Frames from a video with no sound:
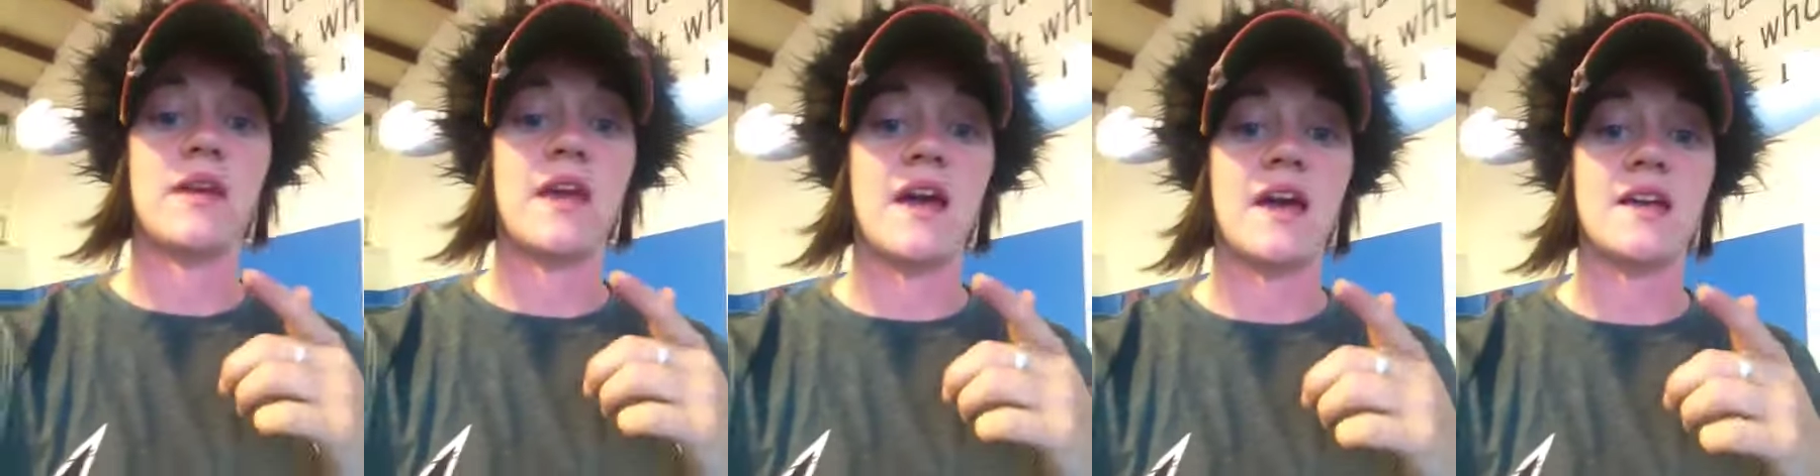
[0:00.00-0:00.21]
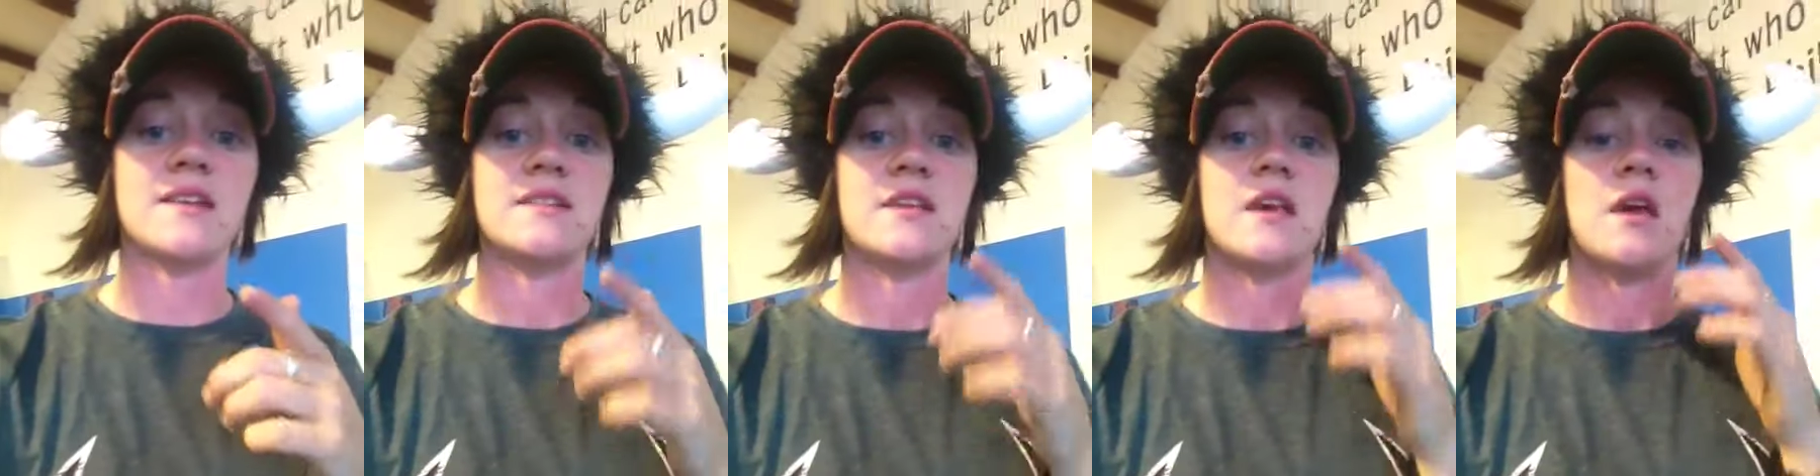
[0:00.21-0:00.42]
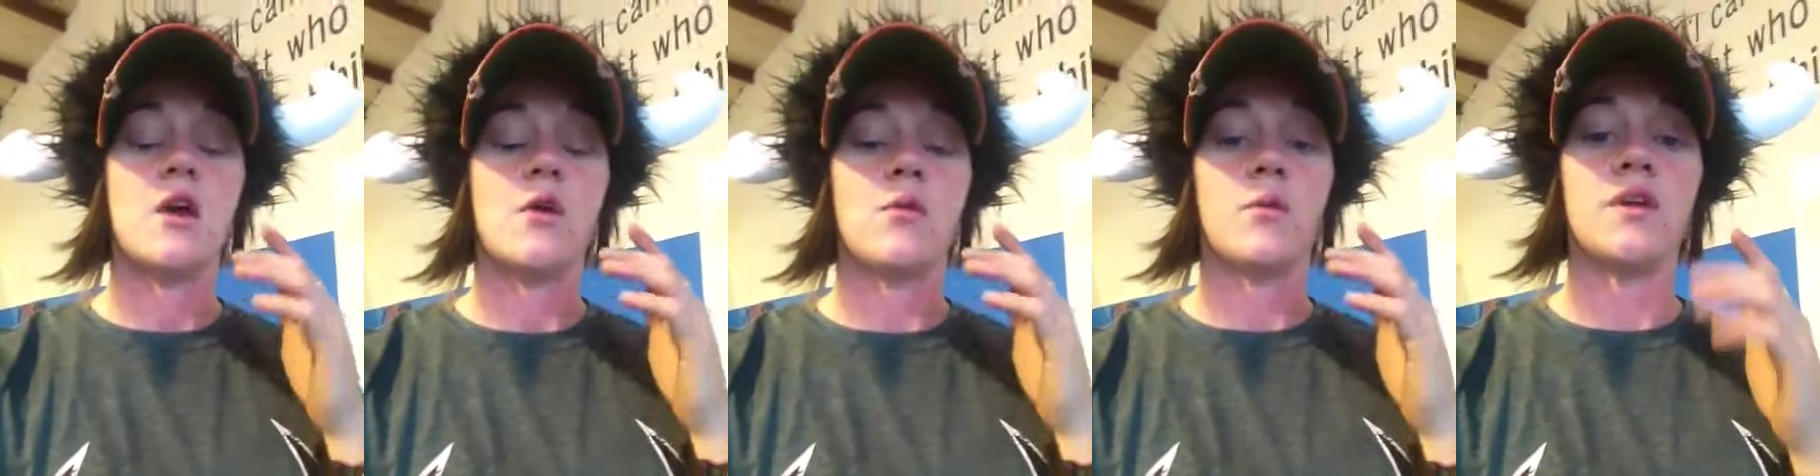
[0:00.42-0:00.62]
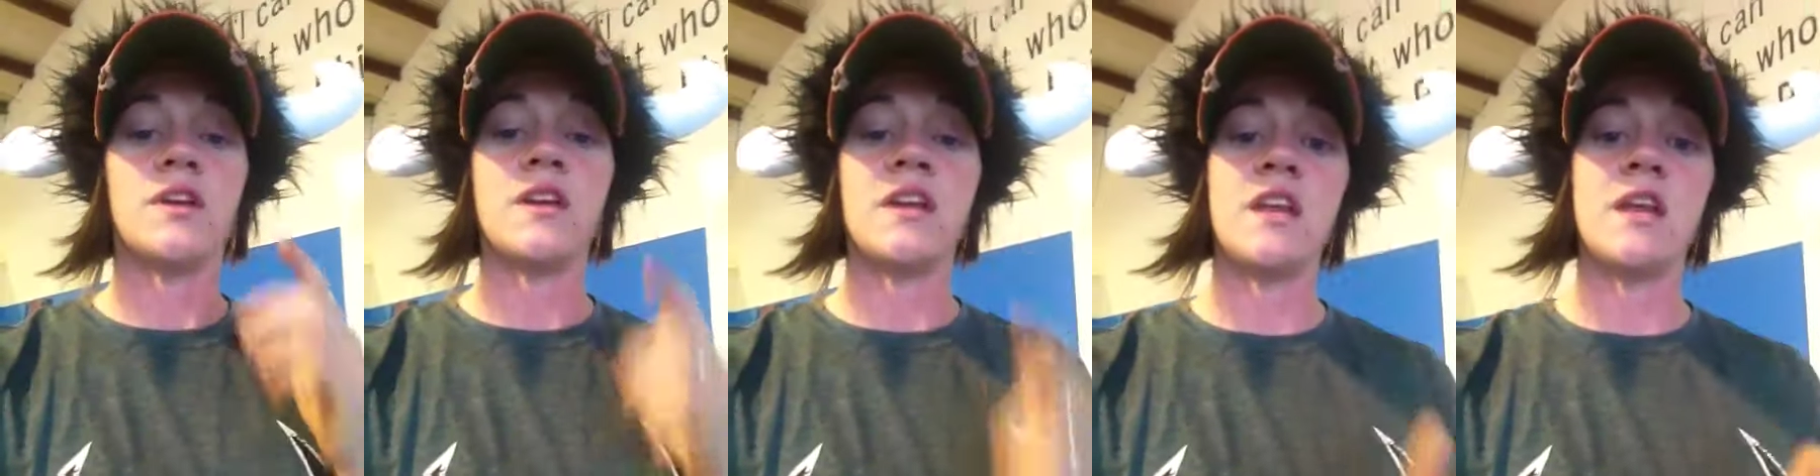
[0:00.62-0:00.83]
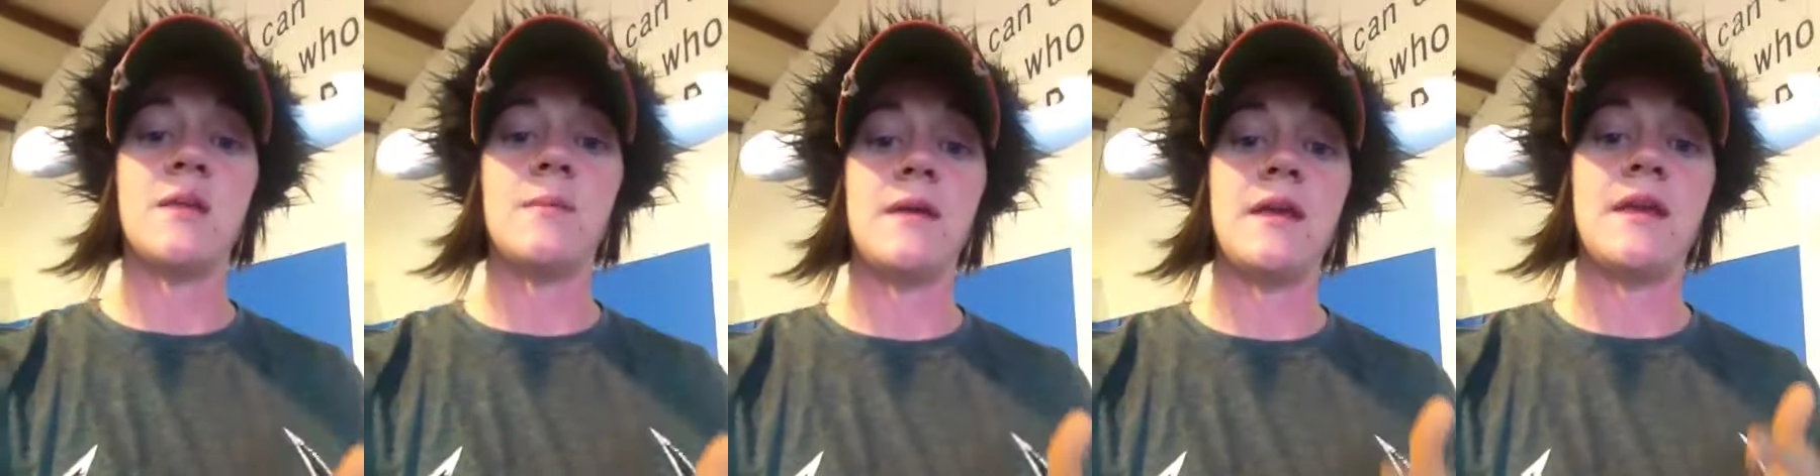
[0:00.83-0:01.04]

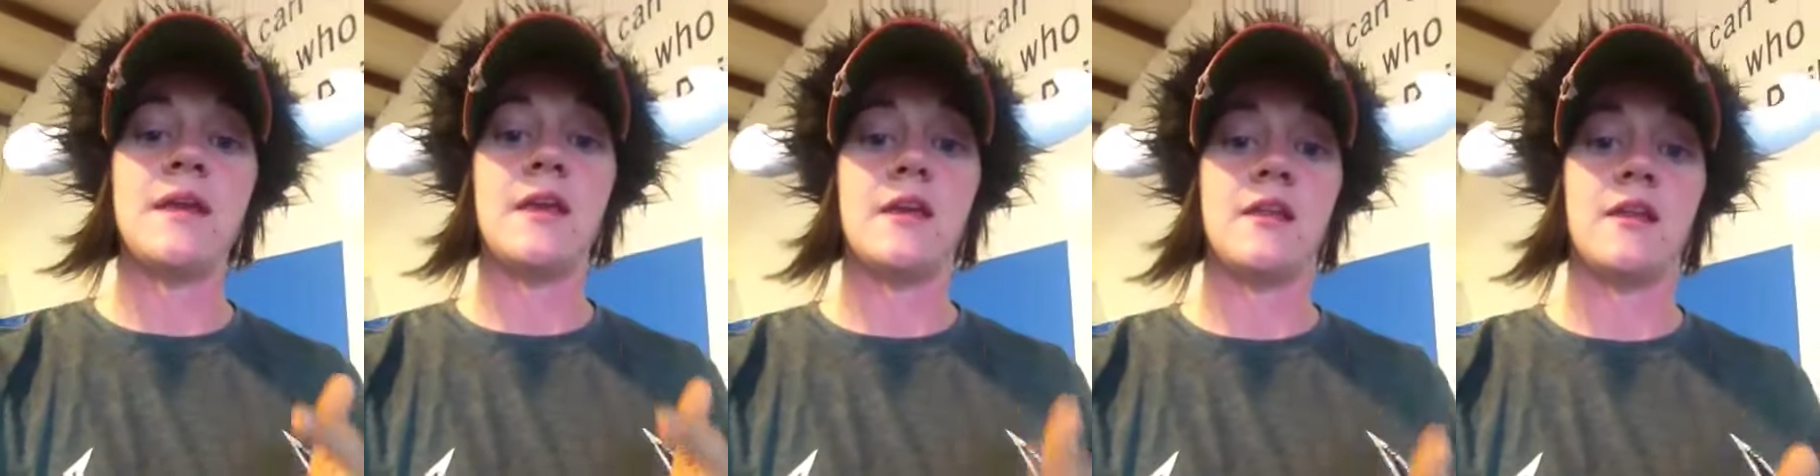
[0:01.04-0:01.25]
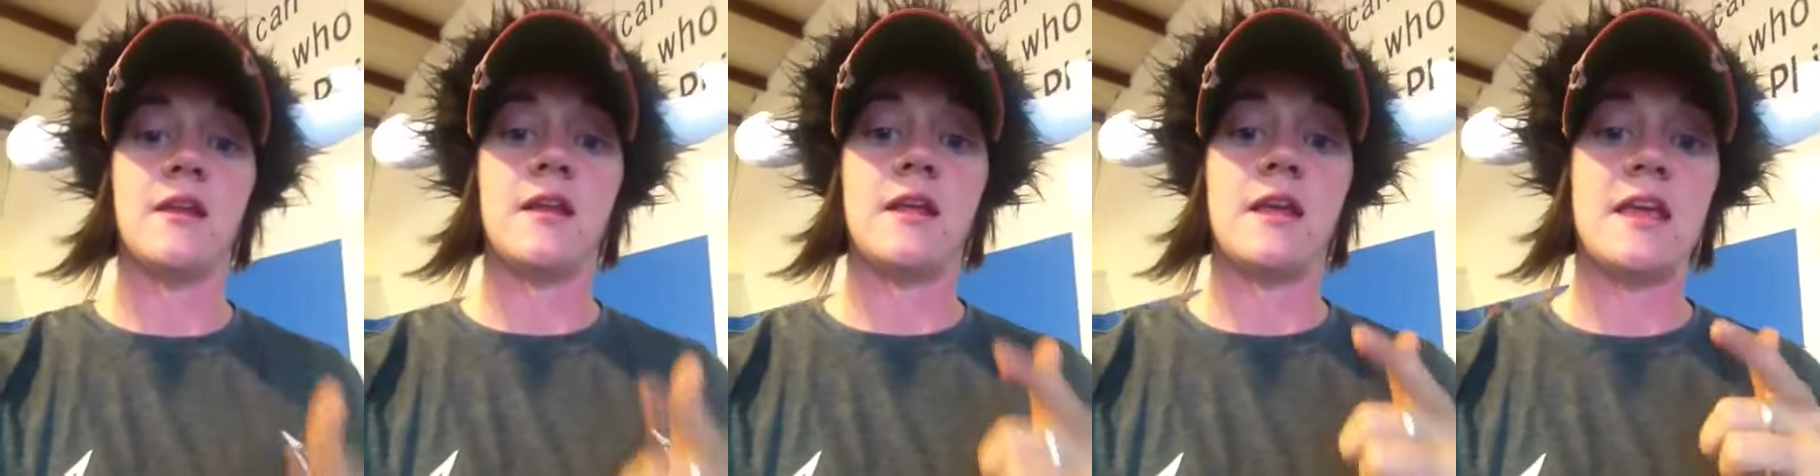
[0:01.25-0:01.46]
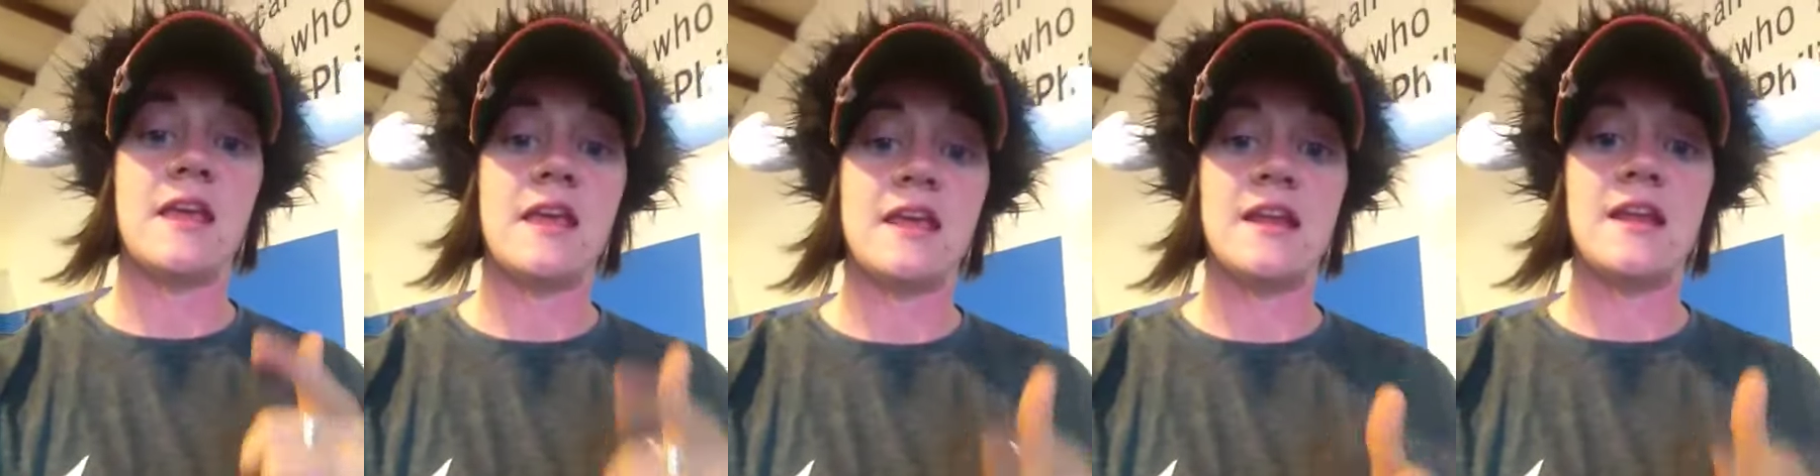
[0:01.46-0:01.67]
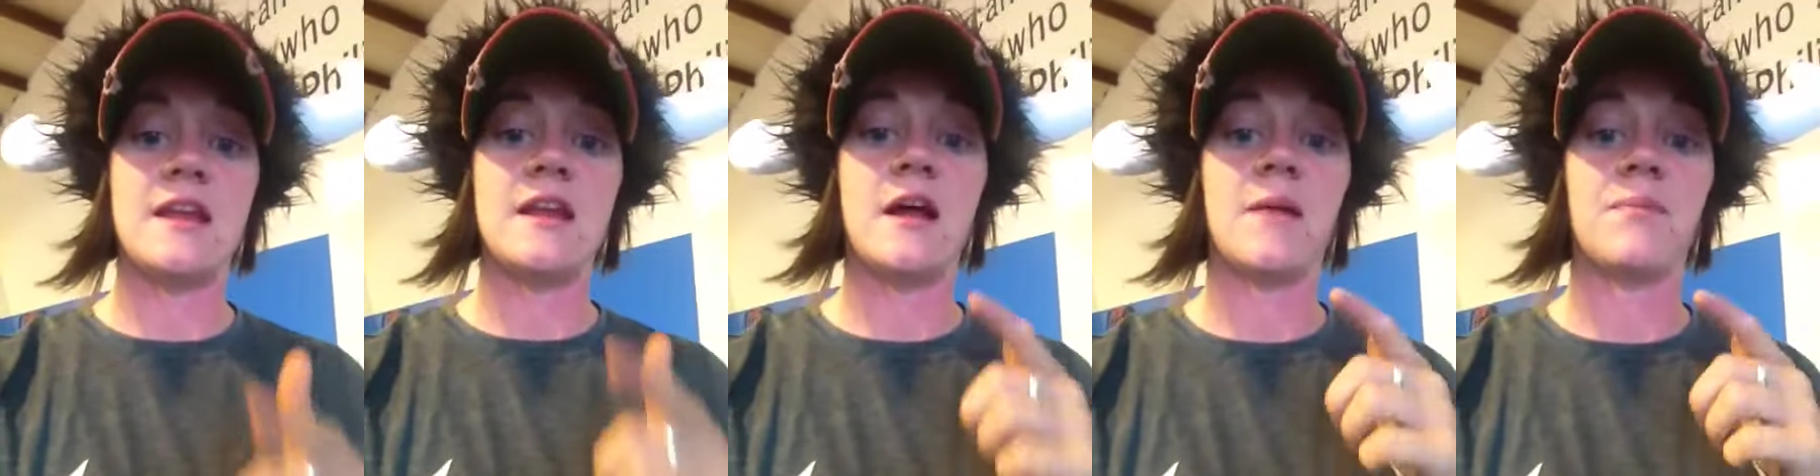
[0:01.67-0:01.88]
need to be hitting